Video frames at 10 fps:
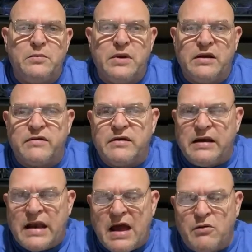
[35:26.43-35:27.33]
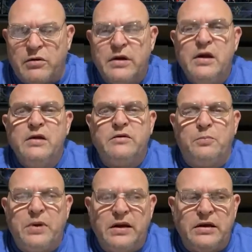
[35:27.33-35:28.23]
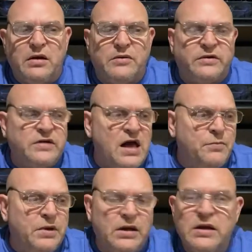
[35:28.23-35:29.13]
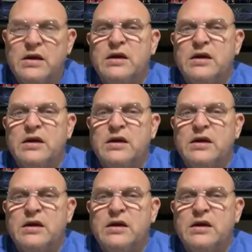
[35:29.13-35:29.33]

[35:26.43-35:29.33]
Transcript: minutes and an hour, depending on the topic.